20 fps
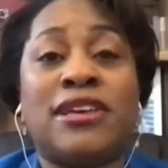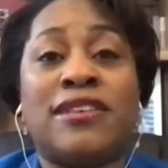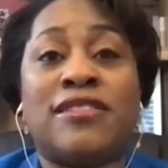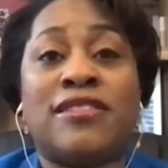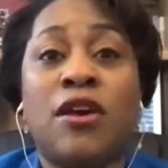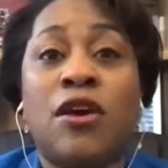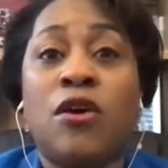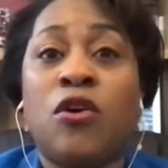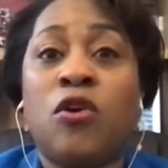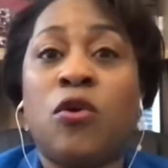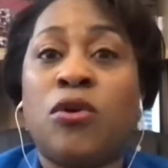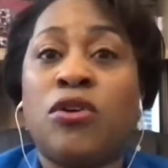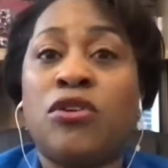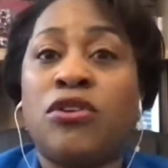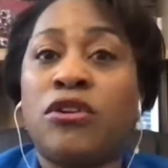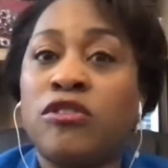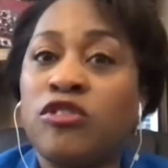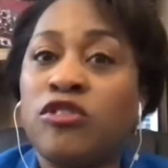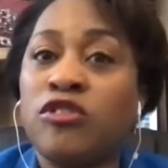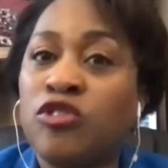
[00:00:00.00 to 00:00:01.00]
who are
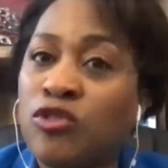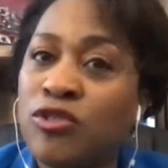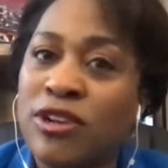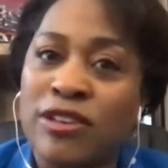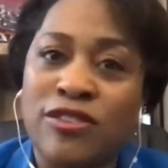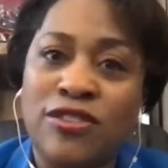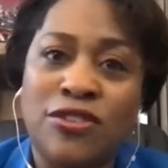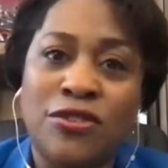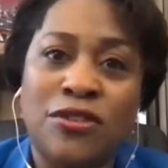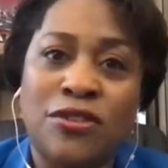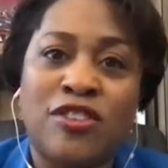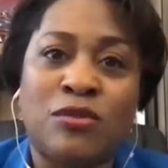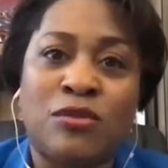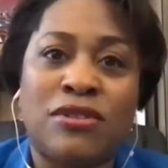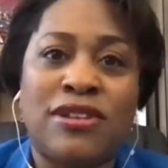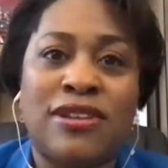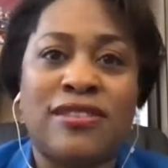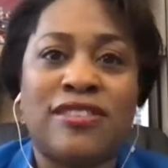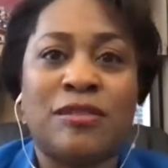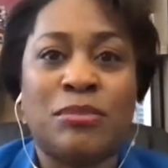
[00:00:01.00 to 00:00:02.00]
nurturing students with
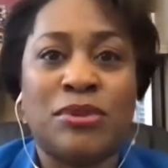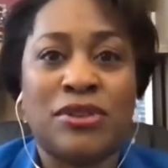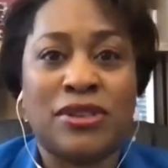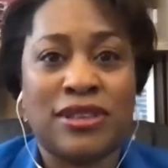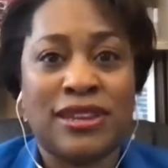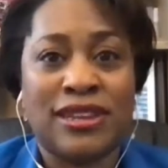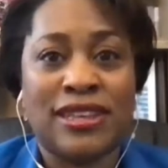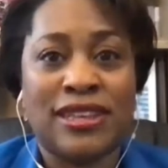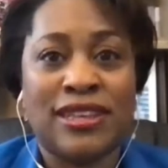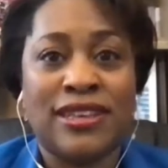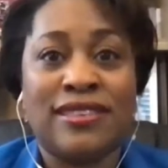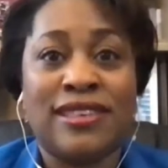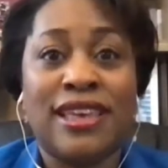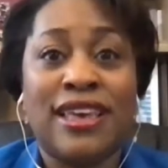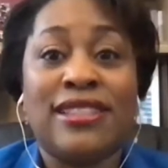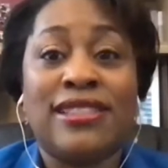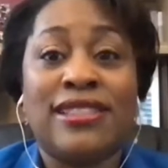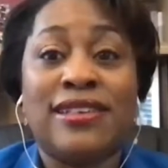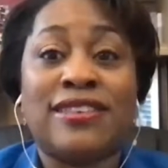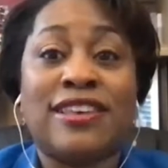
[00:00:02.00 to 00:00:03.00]
disabilities,
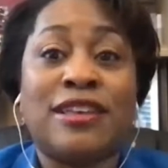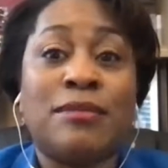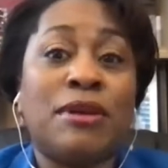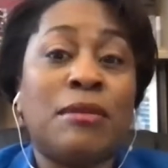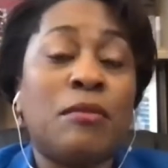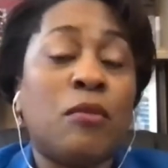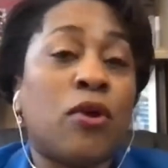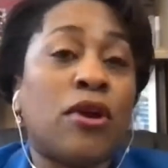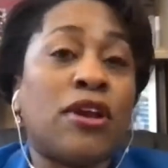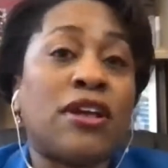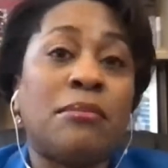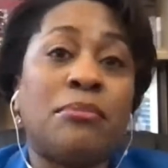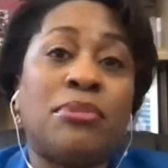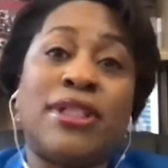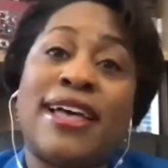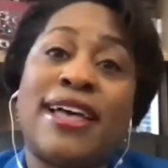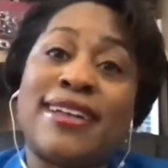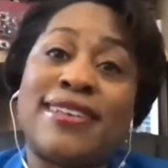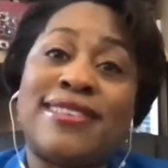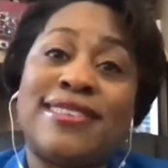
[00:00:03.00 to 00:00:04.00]
this can be more
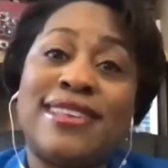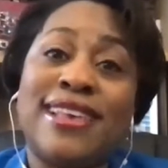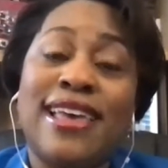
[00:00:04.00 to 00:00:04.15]
complex,